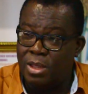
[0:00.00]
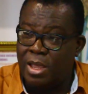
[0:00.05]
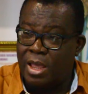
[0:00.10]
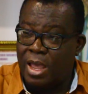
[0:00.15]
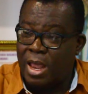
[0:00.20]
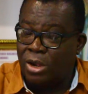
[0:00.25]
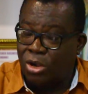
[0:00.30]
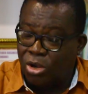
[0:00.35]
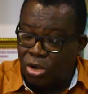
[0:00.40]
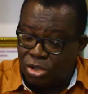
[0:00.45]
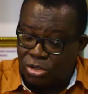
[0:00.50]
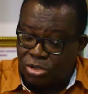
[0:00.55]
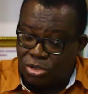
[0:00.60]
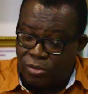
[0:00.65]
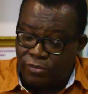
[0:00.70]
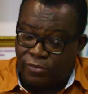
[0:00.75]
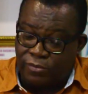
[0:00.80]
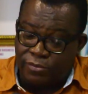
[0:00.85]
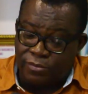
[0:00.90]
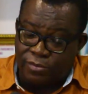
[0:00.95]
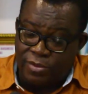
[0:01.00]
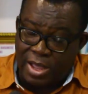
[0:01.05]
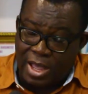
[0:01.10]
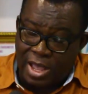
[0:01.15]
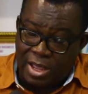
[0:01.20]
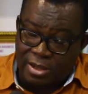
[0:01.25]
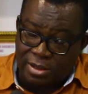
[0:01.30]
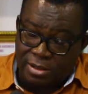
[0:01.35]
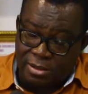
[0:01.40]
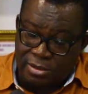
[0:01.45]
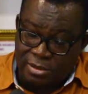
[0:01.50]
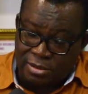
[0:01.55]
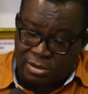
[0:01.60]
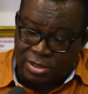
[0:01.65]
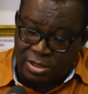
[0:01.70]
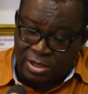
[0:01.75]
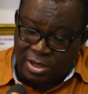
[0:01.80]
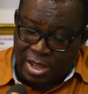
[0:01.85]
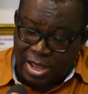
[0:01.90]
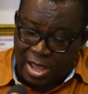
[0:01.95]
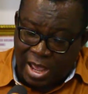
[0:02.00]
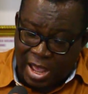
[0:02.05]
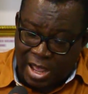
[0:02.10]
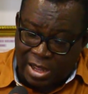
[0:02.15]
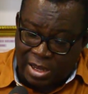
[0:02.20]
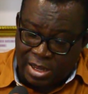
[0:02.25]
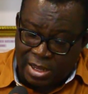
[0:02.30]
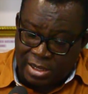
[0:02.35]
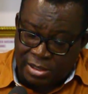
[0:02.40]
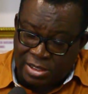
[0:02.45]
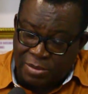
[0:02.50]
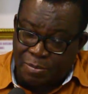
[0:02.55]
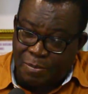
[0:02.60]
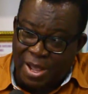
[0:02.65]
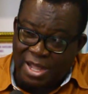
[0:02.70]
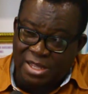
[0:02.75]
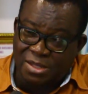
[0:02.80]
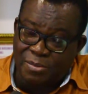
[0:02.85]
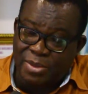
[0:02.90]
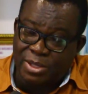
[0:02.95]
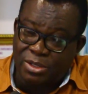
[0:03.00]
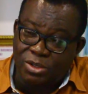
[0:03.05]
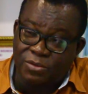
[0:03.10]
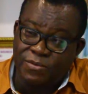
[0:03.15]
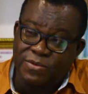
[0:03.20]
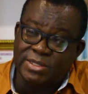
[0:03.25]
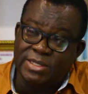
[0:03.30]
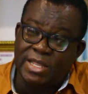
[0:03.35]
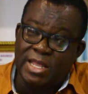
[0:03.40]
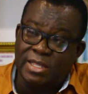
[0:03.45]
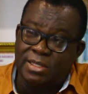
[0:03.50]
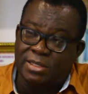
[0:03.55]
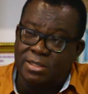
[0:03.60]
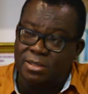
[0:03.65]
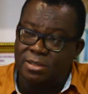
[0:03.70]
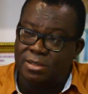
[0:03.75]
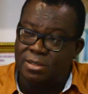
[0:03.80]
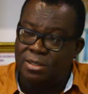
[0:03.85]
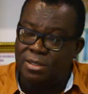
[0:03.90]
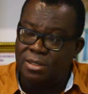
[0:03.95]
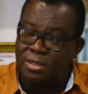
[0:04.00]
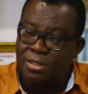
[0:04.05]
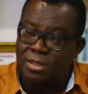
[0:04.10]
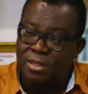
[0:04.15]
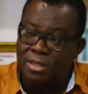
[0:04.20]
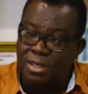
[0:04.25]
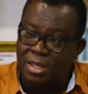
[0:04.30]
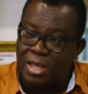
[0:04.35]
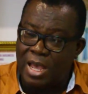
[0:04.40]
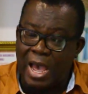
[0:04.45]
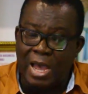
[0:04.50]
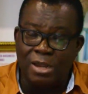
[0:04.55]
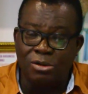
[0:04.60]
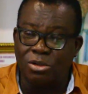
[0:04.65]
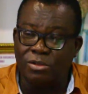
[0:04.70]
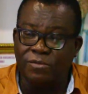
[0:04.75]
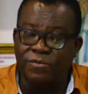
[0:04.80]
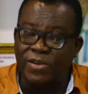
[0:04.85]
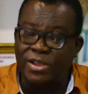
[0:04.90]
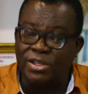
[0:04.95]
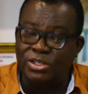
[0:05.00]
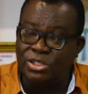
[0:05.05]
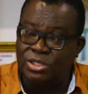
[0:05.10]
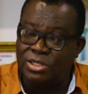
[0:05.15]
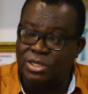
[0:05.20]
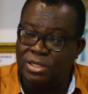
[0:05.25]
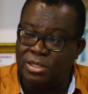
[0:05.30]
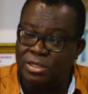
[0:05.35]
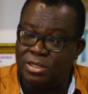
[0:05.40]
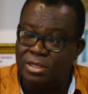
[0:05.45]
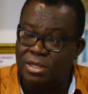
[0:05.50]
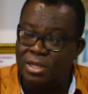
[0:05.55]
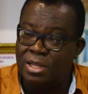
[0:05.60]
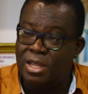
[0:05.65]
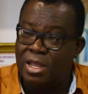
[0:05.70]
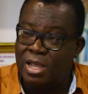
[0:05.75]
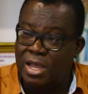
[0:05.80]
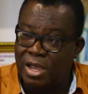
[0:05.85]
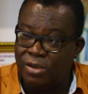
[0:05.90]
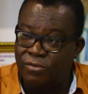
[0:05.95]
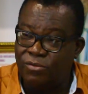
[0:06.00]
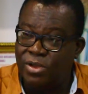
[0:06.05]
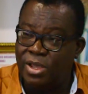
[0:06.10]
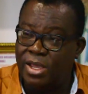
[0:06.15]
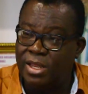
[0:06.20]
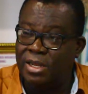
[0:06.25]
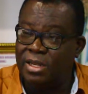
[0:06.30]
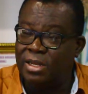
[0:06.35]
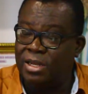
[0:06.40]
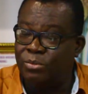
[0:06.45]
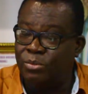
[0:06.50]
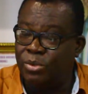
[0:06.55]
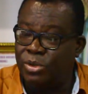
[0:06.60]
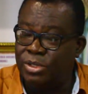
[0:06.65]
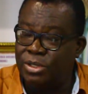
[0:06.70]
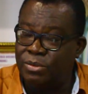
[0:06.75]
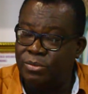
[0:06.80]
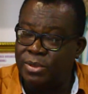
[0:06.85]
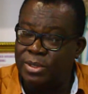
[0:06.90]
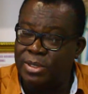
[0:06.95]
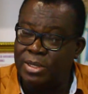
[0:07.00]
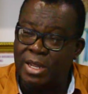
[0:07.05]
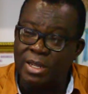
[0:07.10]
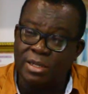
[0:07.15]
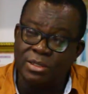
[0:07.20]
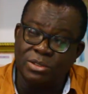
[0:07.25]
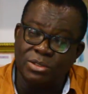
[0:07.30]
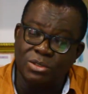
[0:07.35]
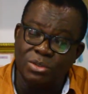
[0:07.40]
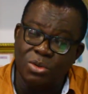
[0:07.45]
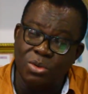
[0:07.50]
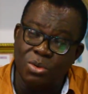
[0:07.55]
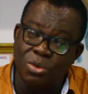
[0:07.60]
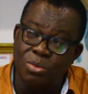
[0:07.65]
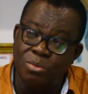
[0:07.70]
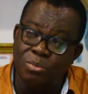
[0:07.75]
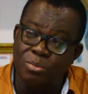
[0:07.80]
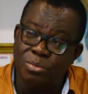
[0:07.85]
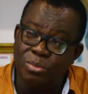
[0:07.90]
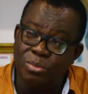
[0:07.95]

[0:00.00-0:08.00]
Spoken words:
A lot of the Department of State are not functioning. Have you heard anybody being asked to go home?